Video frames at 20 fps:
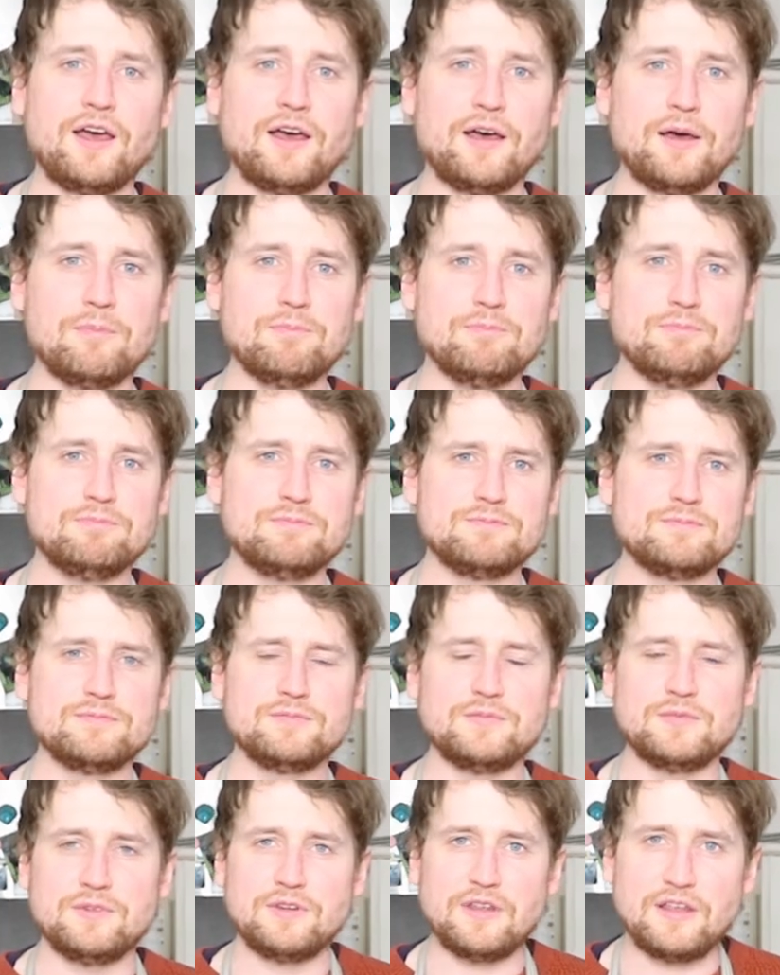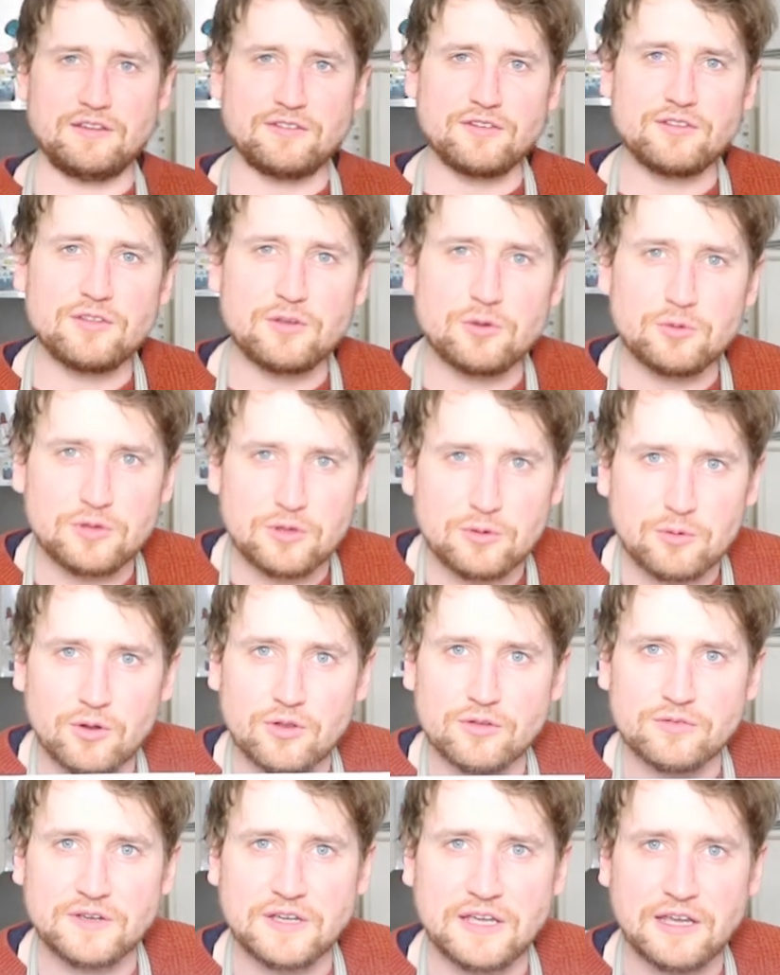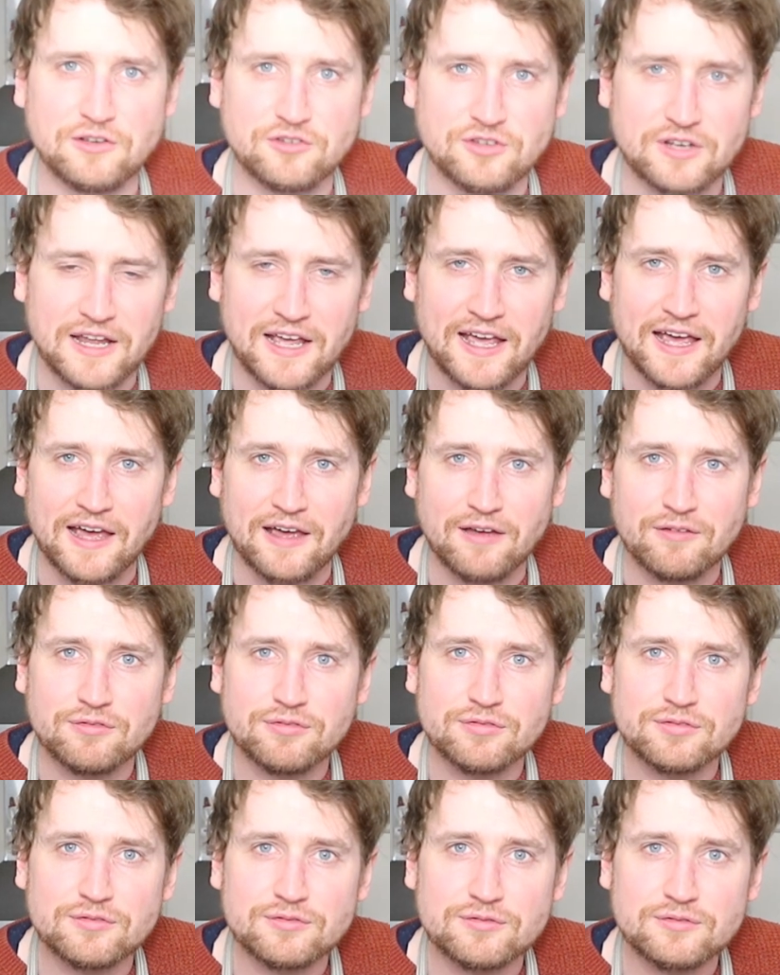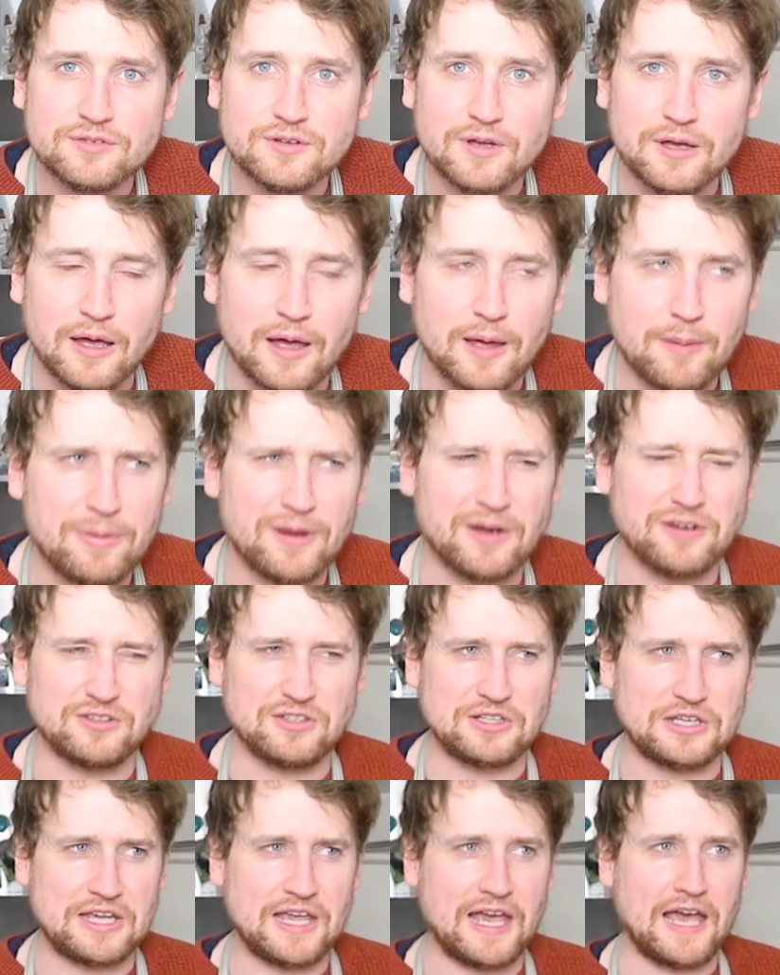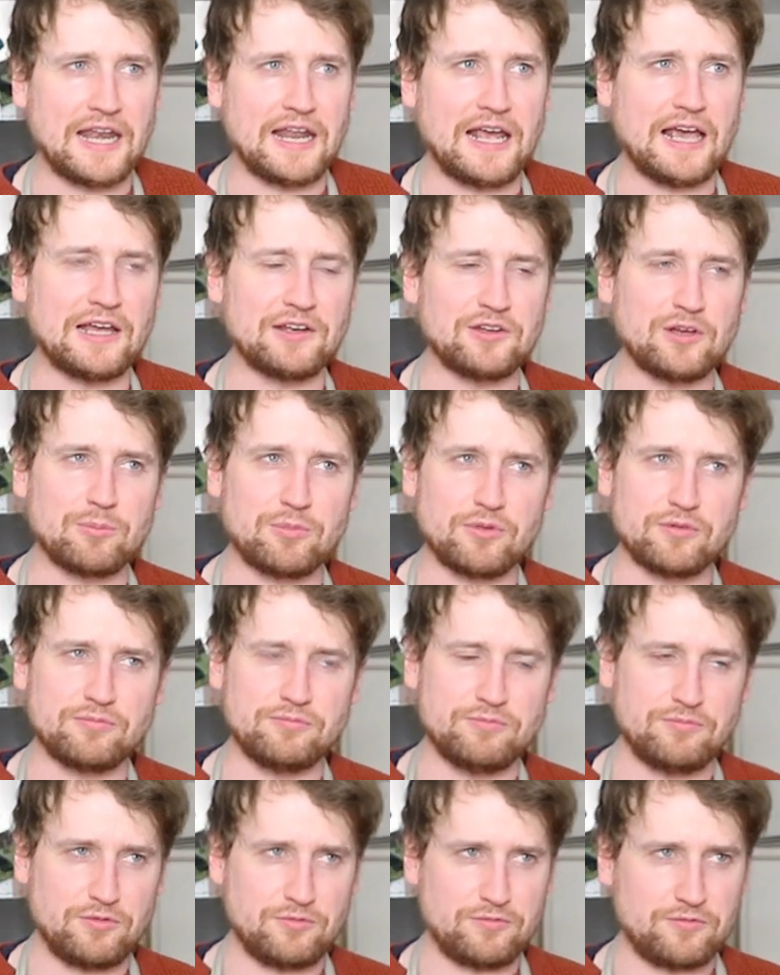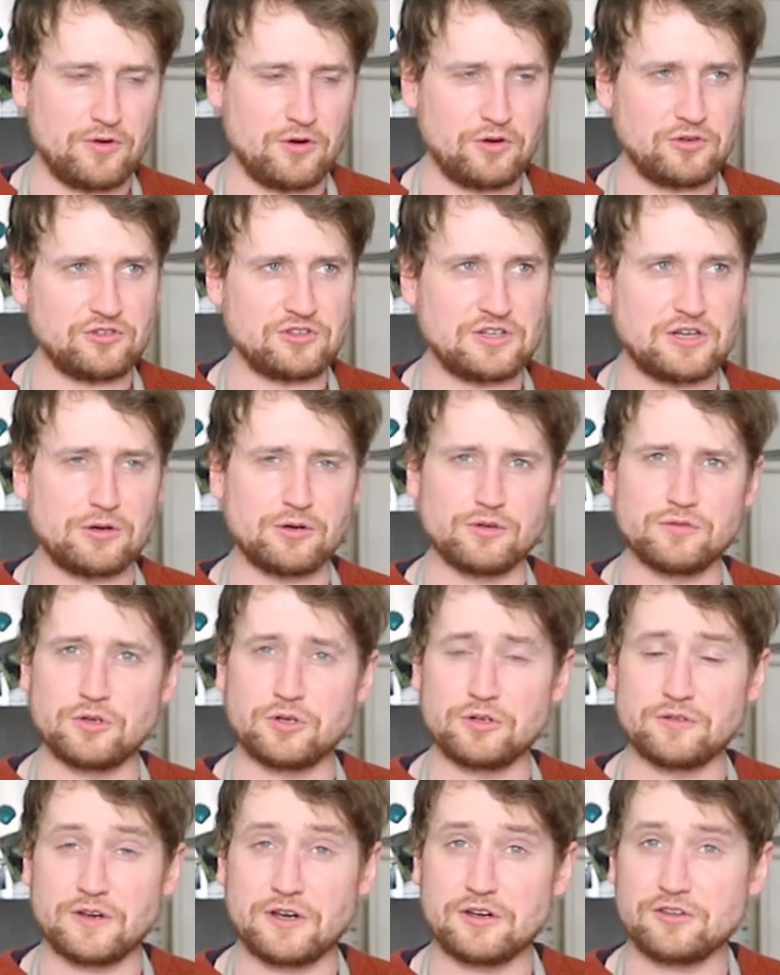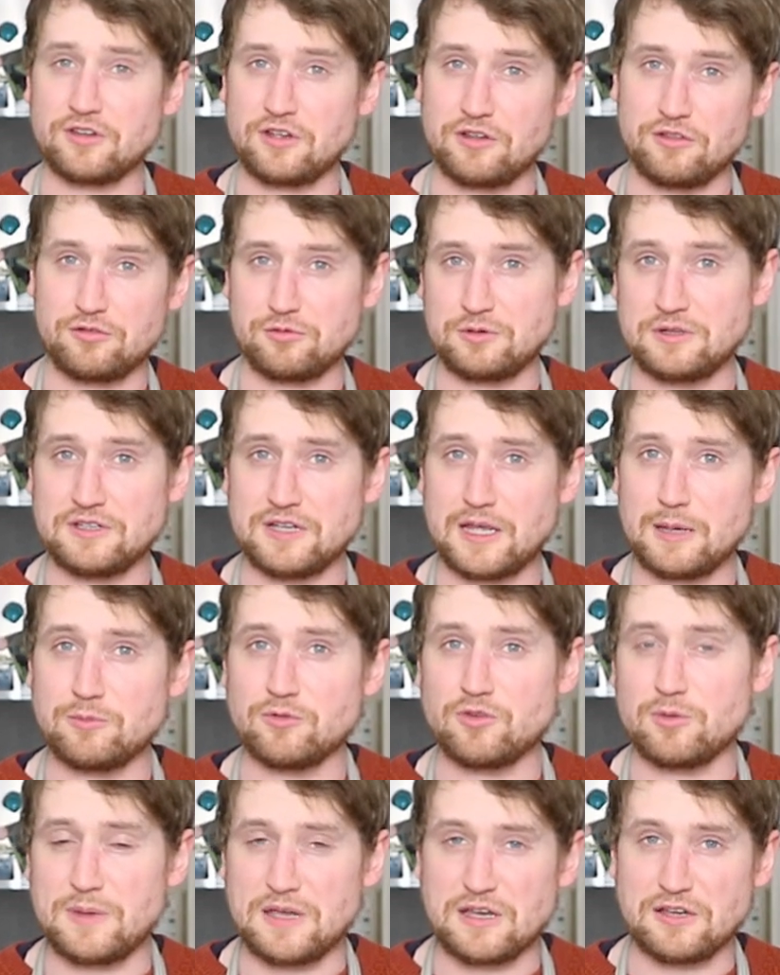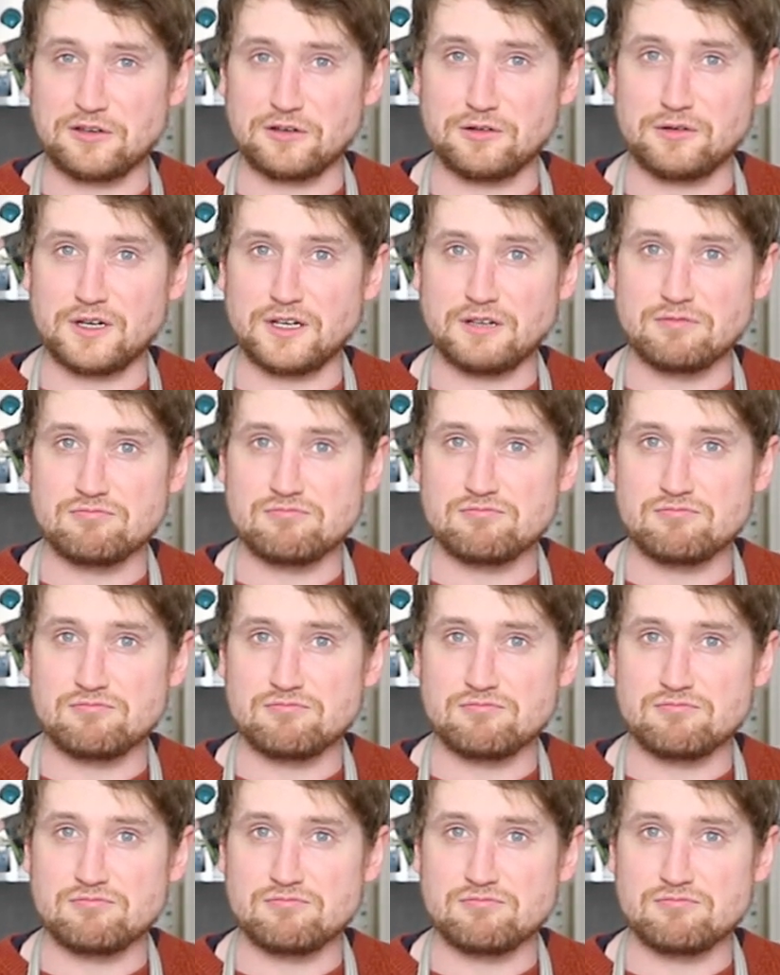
Um, this is the only qualification I have uh, apparently, you can not add up the first year of university three times to make a degree.